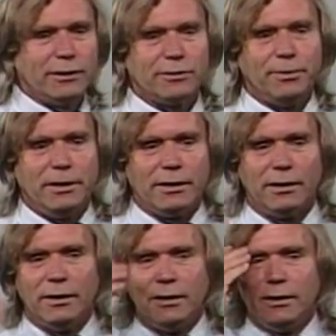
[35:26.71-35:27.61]
it's being
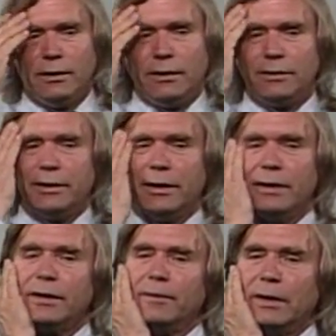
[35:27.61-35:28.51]

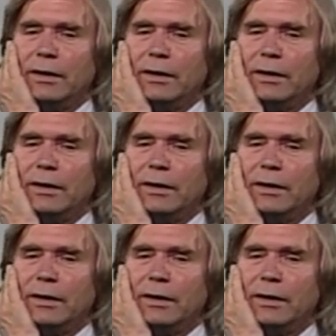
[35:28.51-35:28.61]
done.